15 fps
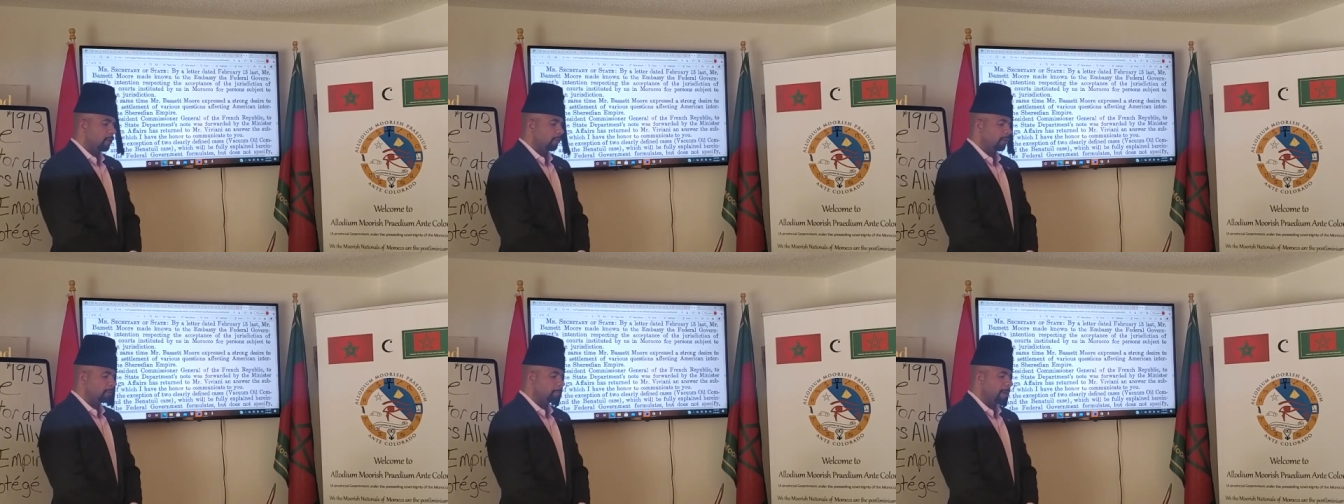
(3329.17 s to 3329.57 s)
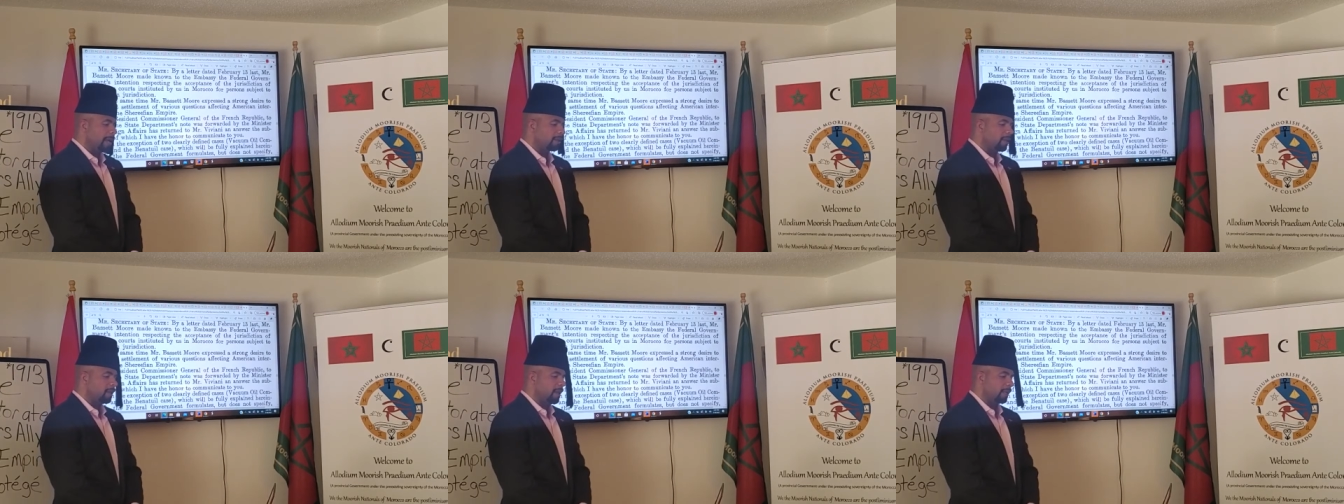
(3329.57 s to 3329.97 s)

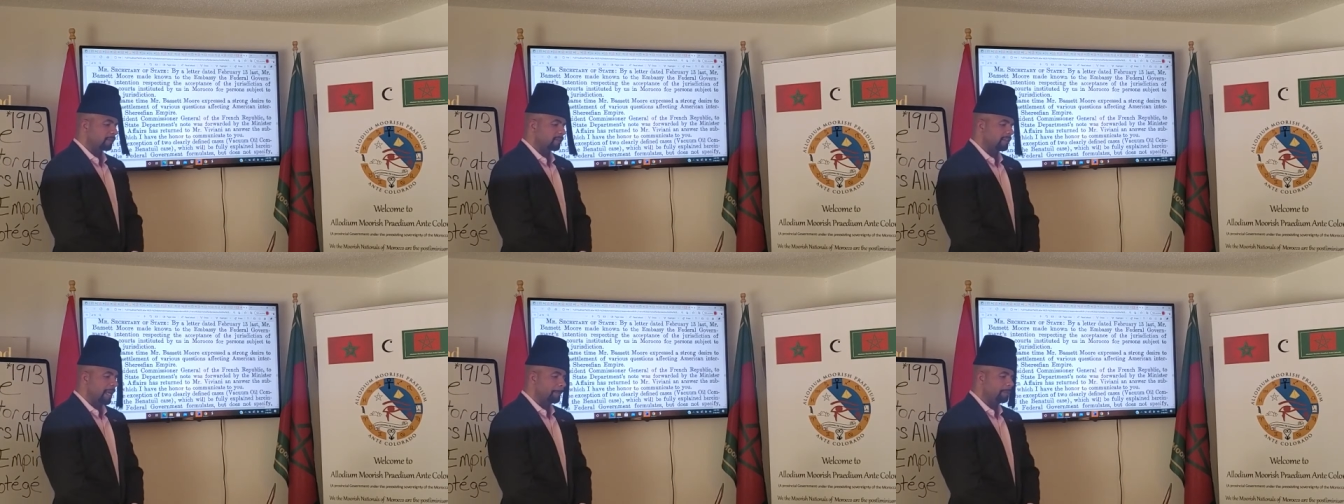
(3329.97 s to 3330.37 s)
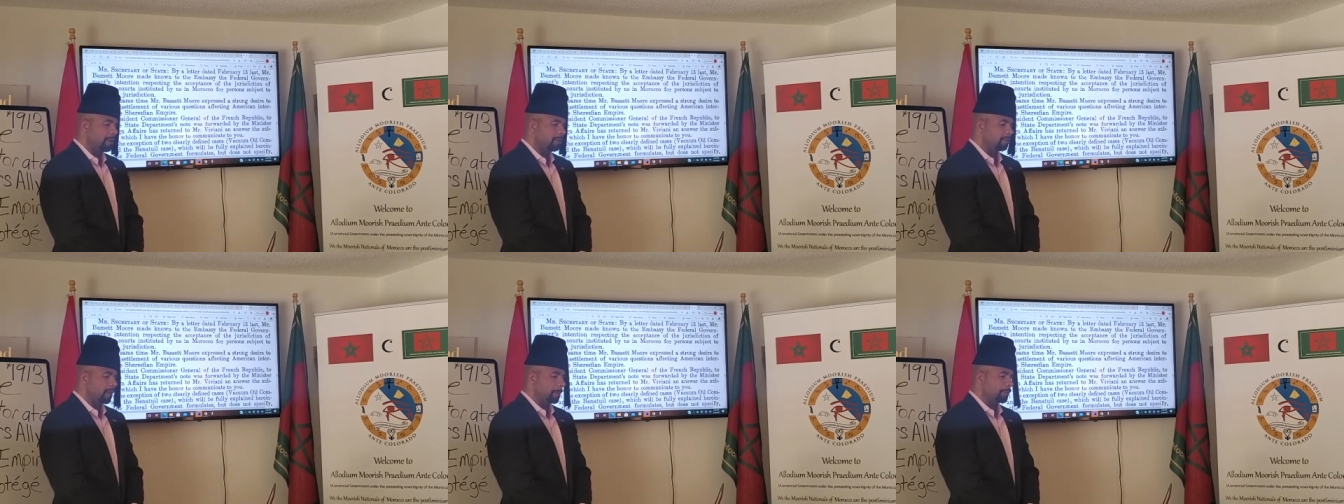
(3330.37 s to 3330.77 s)
respecting the
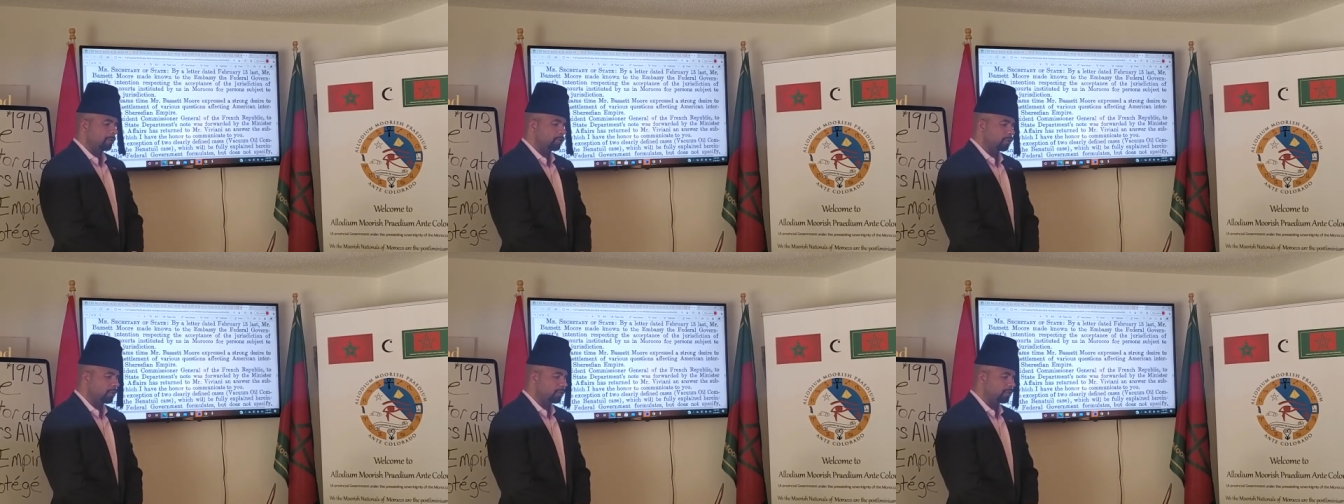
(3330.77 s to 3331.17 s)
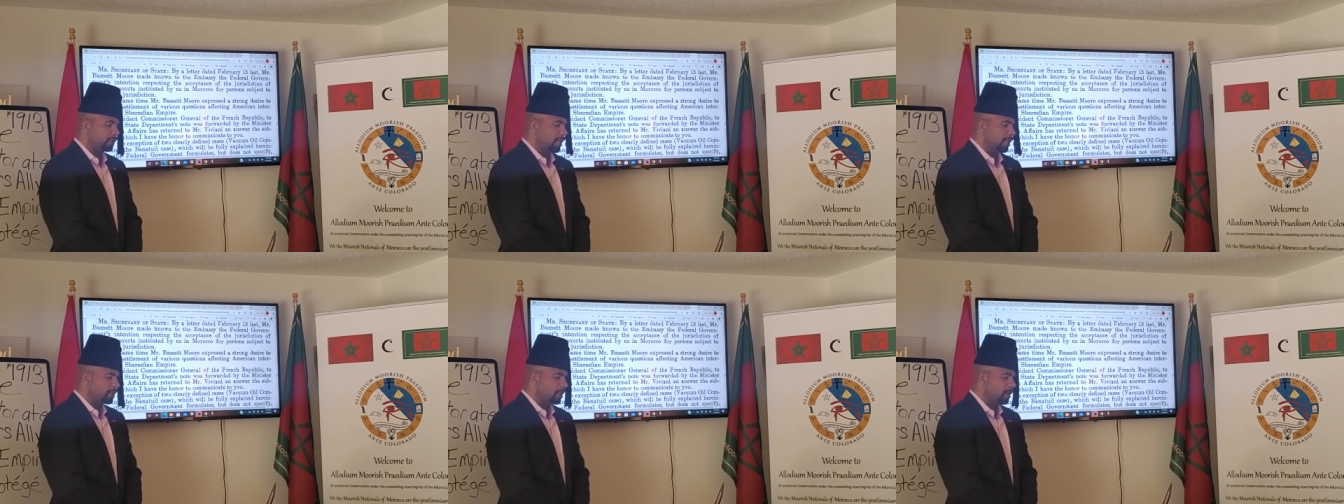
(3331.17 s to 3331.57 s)
acceptance of the
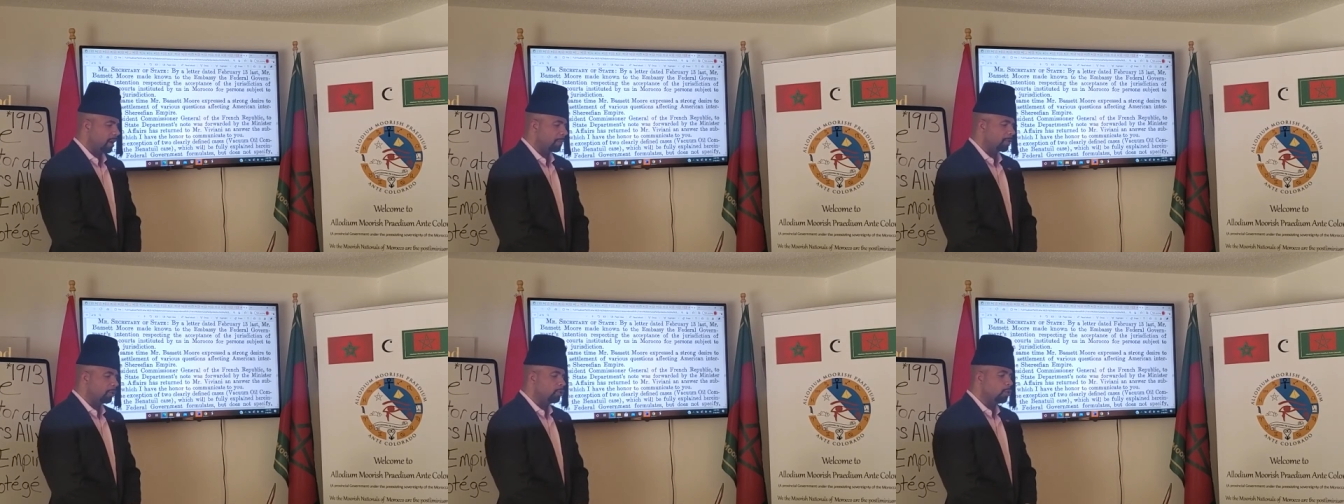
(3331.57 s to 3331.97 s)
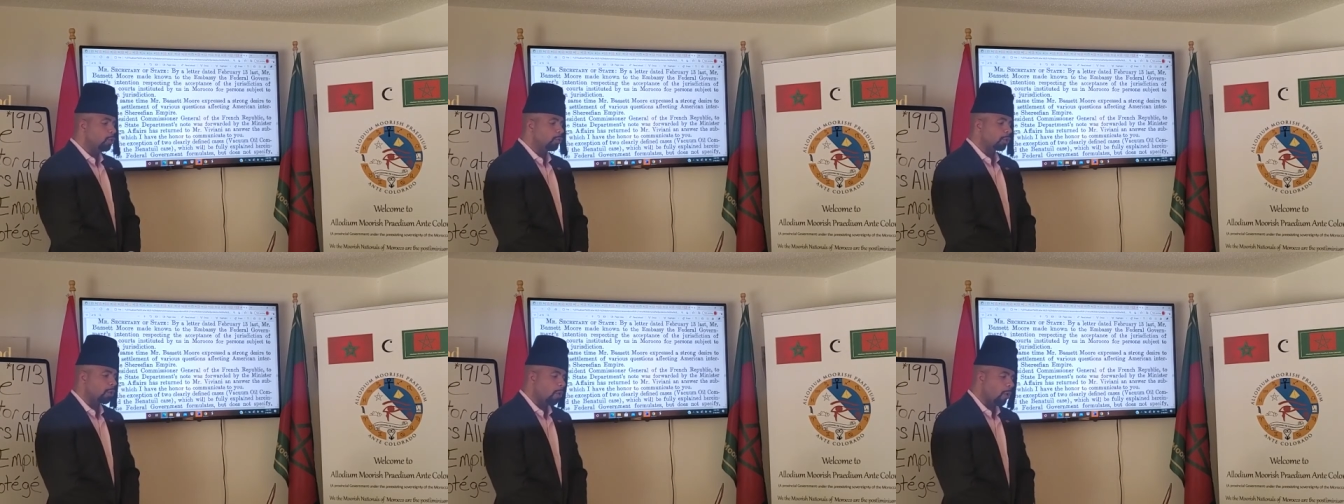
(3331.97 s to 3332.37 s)
jurisdiction of the
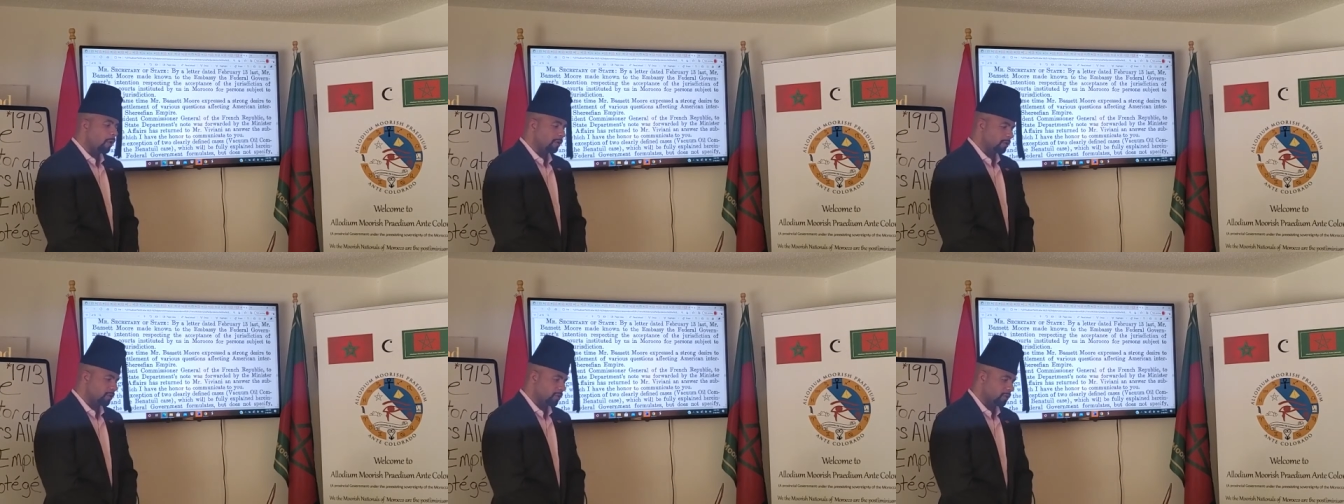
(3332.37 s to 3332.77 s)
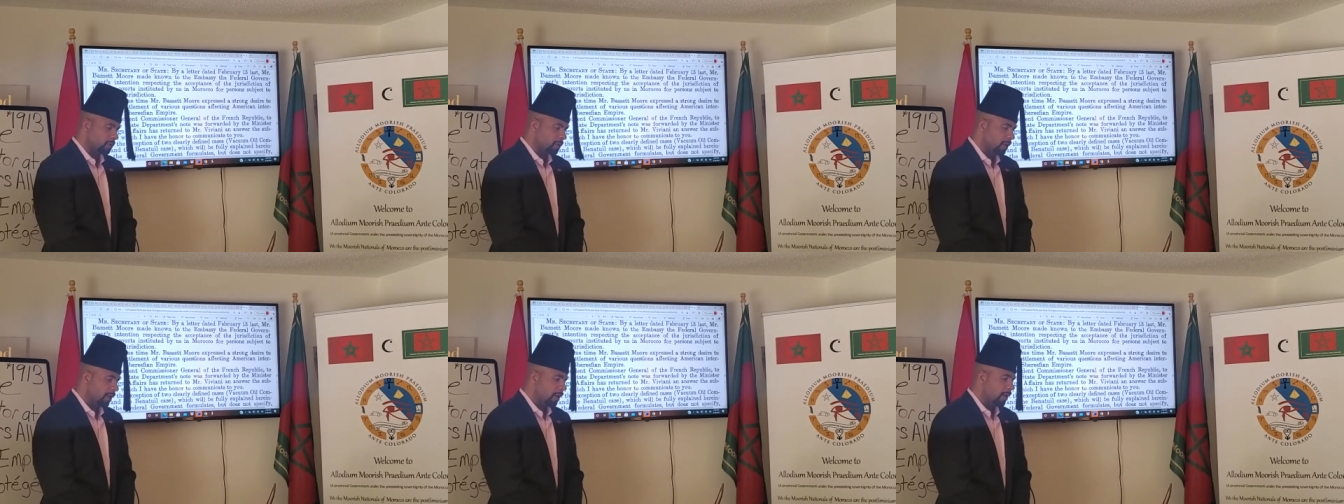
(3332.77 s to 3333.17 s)
new courts